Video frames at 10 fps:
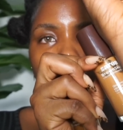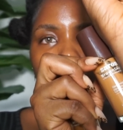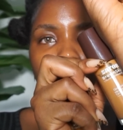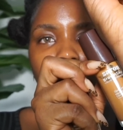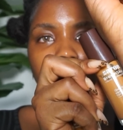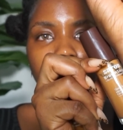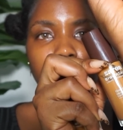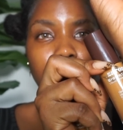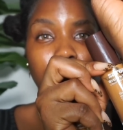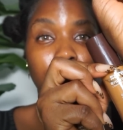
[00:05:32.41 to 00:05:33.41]
if I
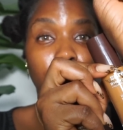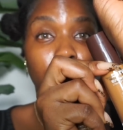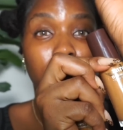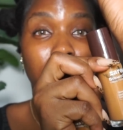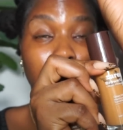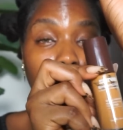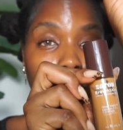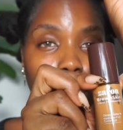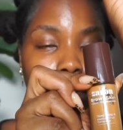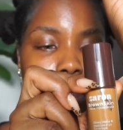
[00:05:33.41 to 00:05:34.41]
stay indoors a
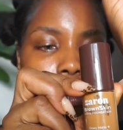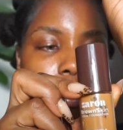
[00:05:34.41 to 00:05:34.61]
lot,